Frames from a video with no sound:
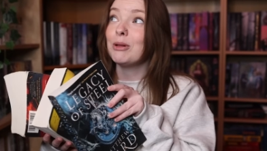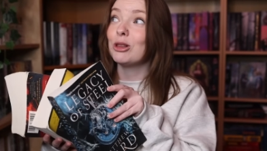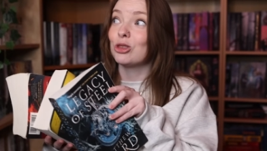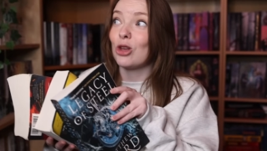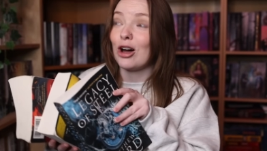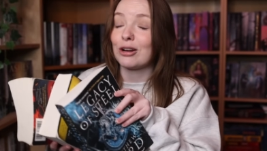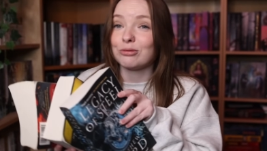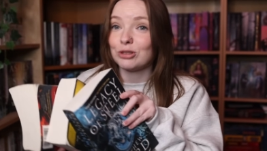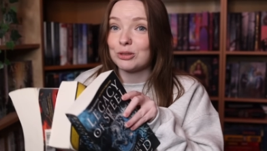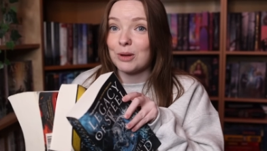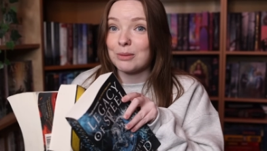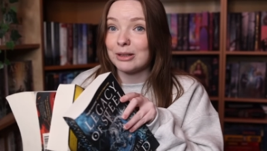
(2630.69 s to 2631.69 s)
up a lot of
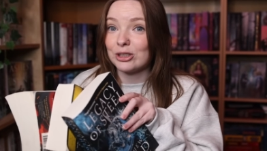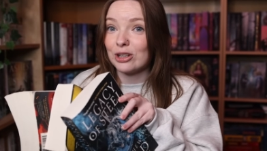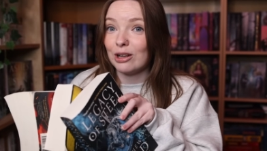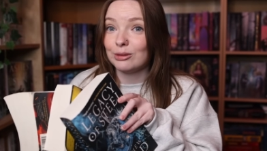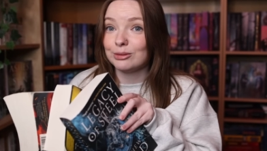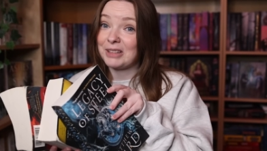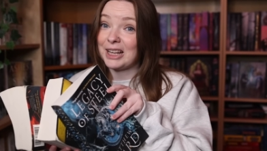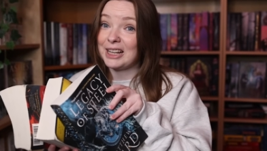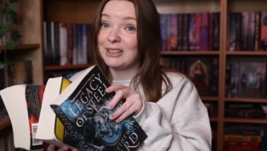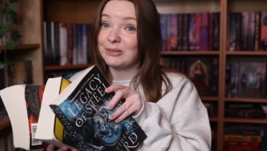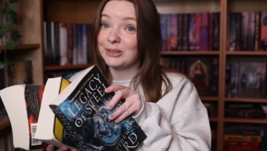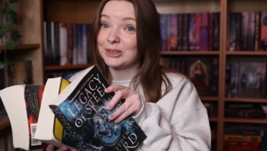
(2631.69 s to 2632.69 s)
room on my shelf. That
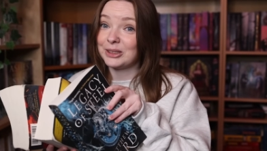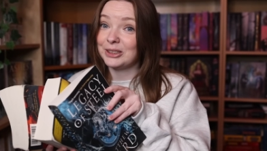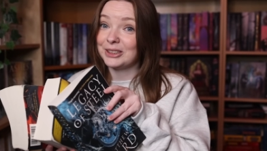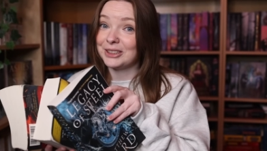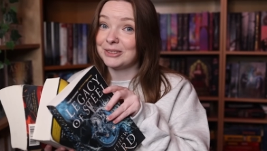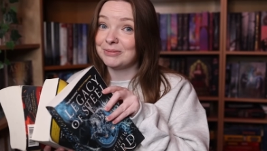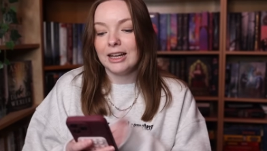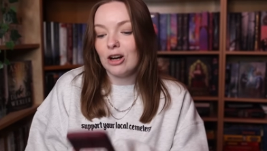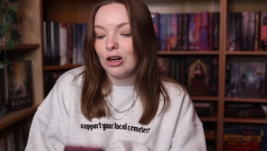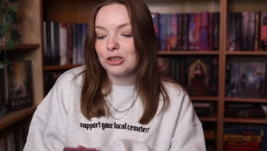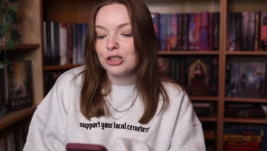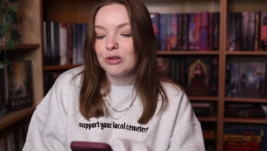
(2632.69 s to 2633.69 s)
kind of feels good. It
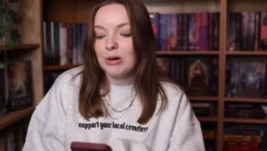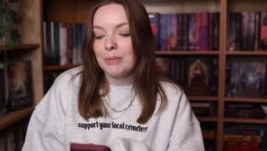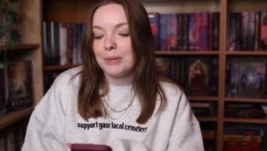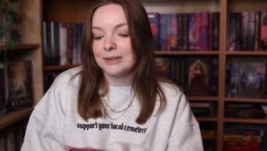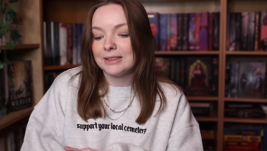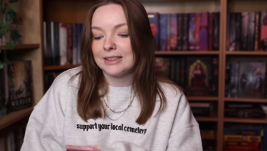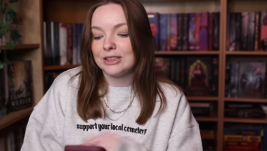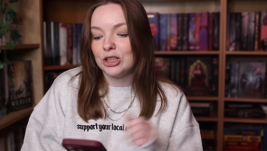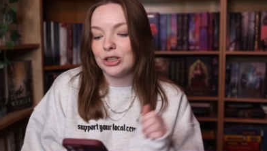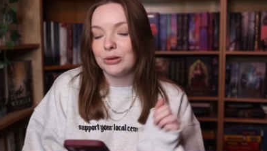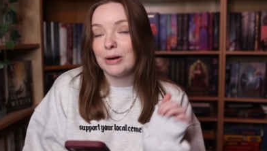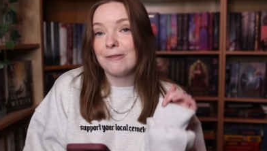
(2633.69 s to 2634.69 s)
also puts us
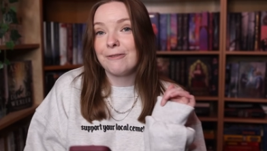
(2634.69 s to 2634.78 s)
to